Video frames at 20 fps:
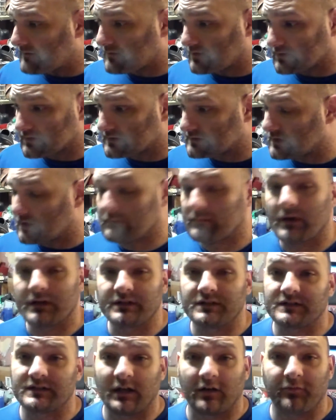got so
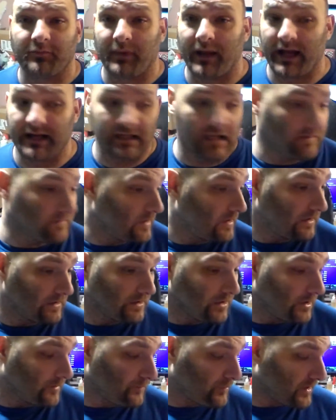much stuff planned. I've got a
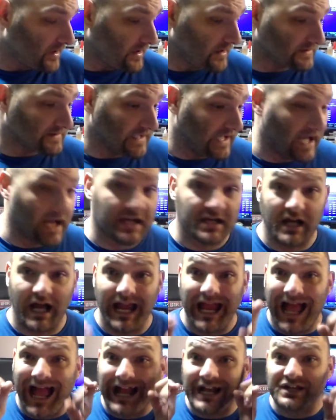lot of products. I
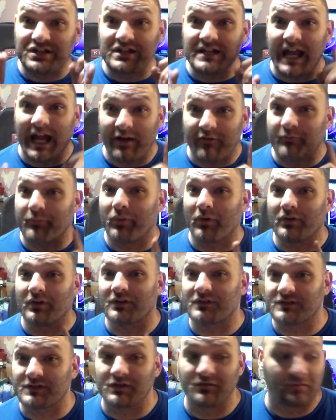actually have
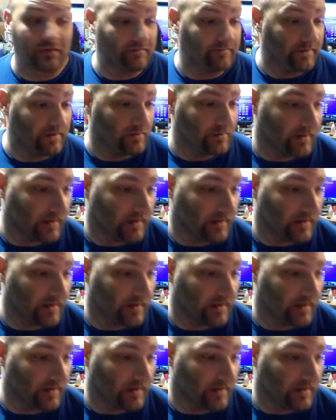products to review,